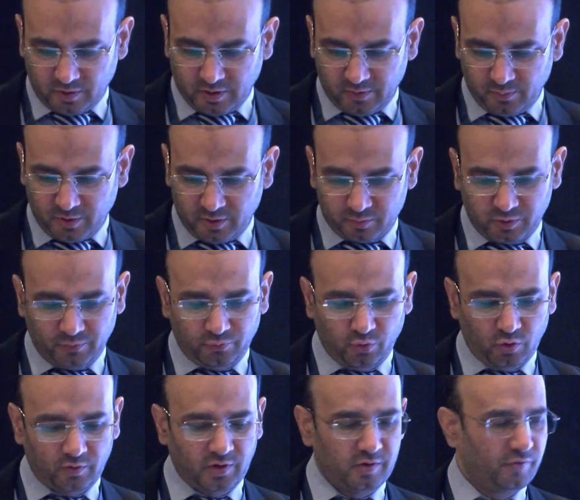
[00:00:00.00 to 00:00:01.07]
in middle the four
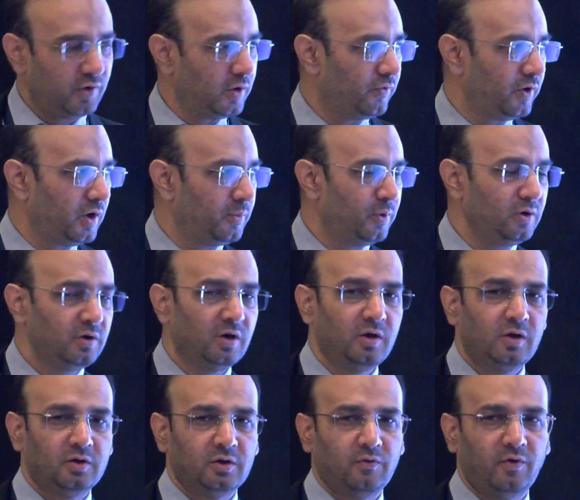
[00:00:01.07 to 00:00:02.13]
are available,
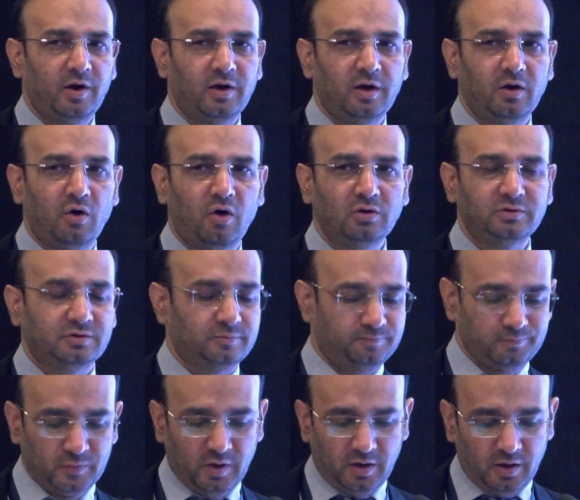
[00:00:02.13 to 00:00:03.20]
vinyl logs,
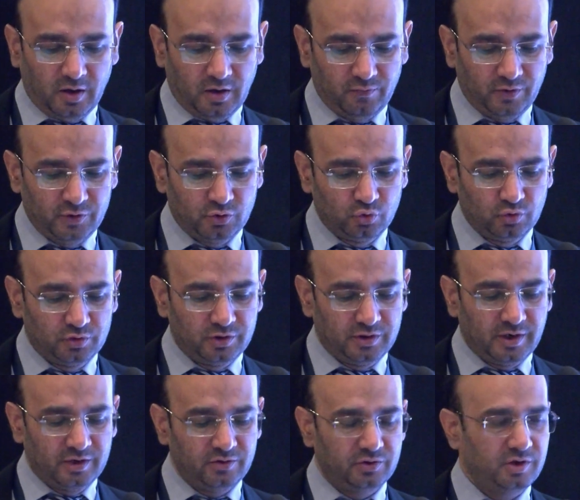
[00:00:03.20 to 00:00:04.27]
and we use the
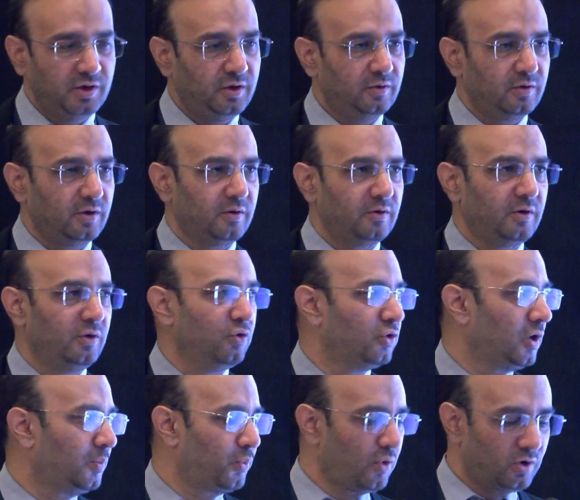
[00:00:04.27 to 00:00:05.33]
density,
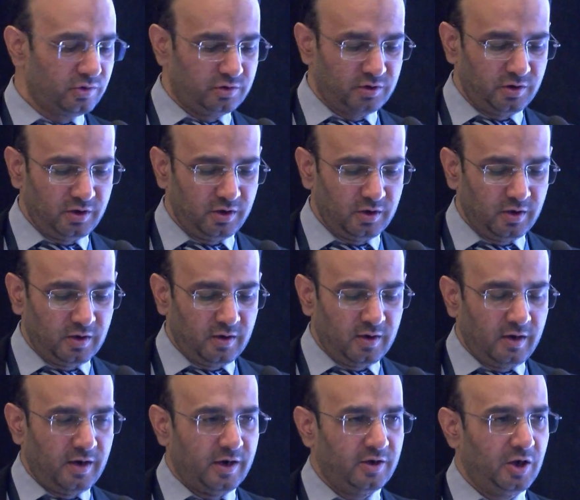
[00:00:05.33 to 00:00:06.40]
neutron porosity,
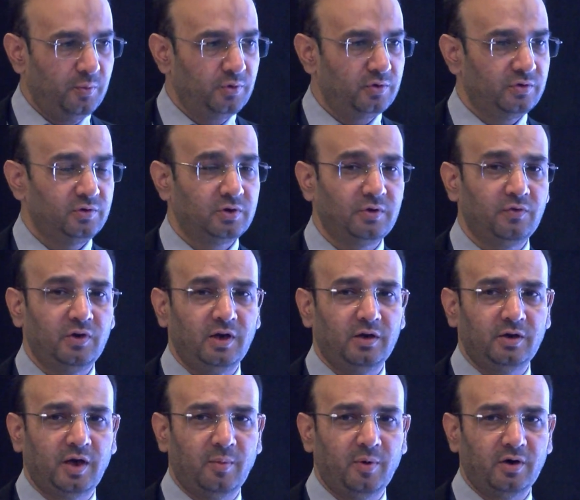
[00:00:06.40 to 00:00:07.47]
and deep resistivity and
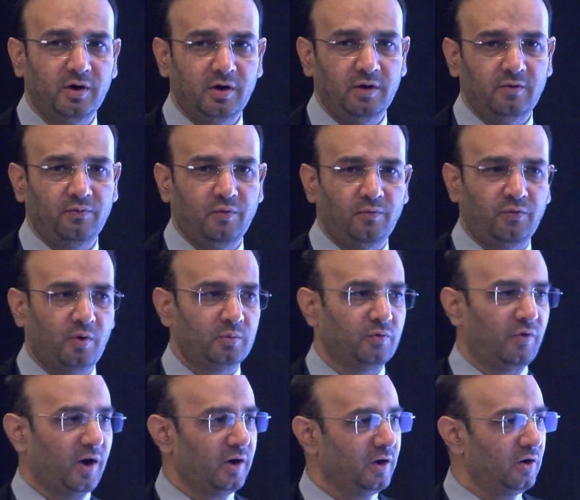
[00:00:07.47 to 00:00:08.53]
gamma ray from the
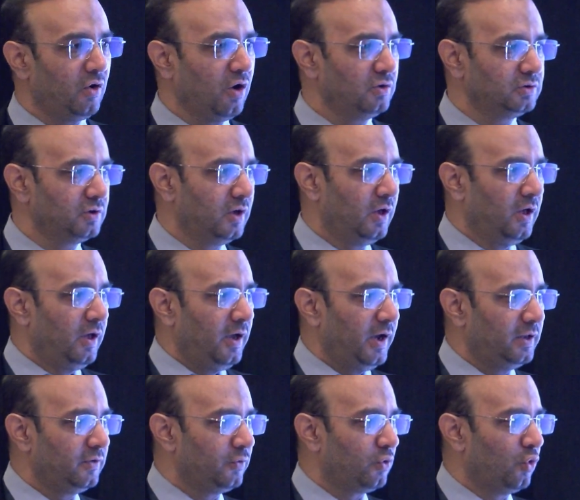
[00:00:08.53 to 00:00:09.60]
vinyl logs,
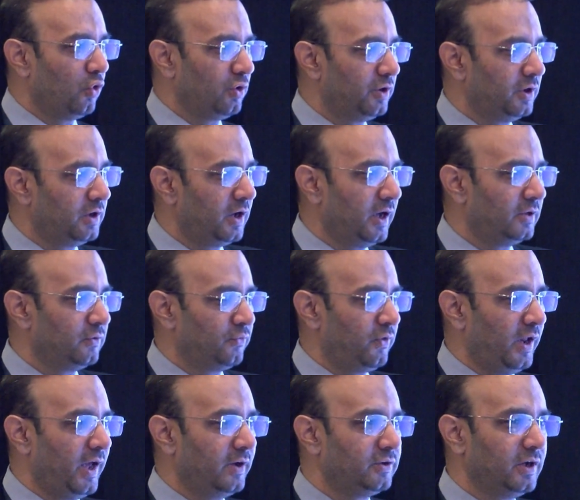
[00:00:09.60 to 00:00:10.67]
and the core data as a
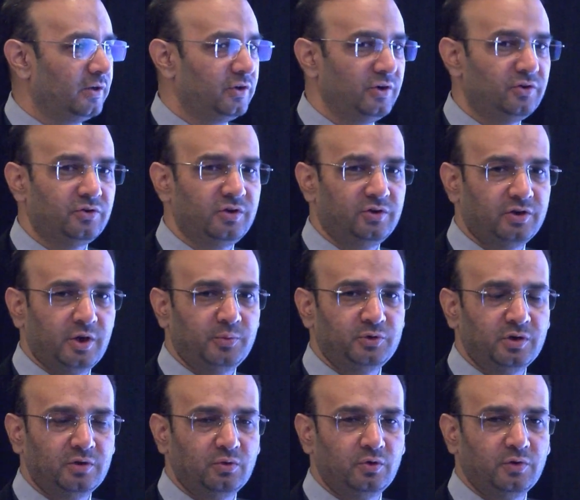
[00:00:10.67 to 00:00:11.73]
flag and its description
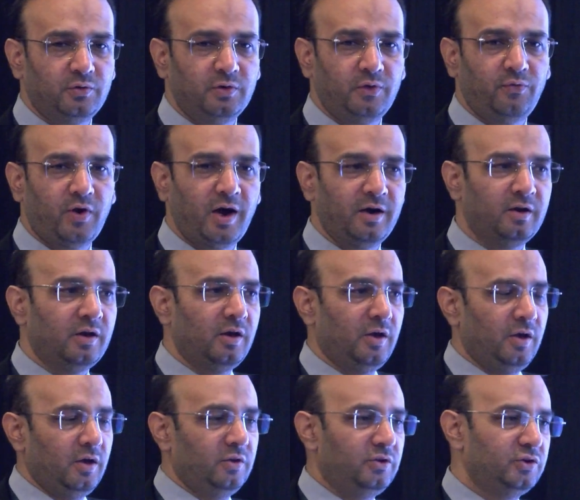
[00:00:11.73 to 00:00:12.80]
to define
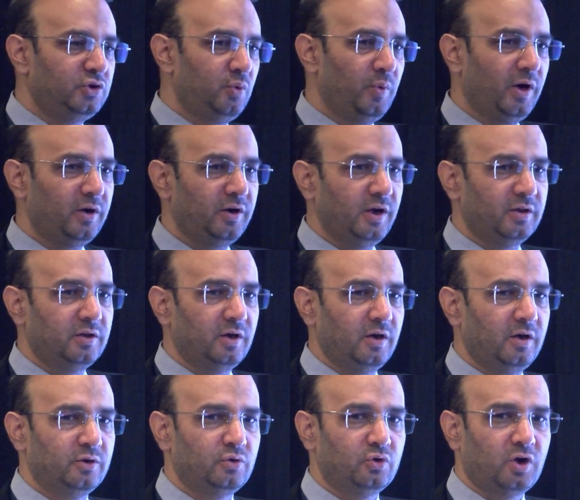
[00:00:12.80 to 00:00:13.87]
the geometry and the
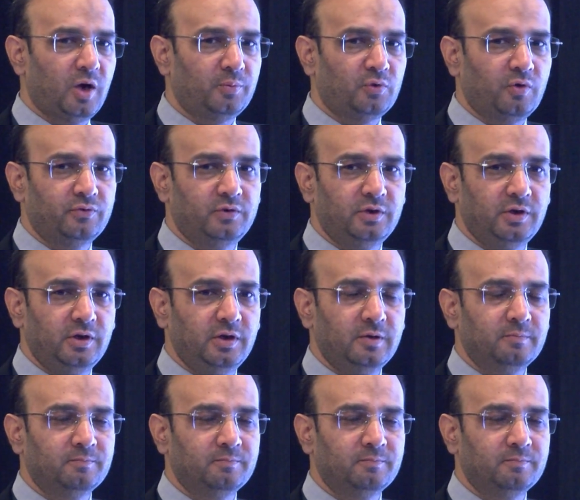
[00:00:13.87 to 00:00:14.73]
lesser types of the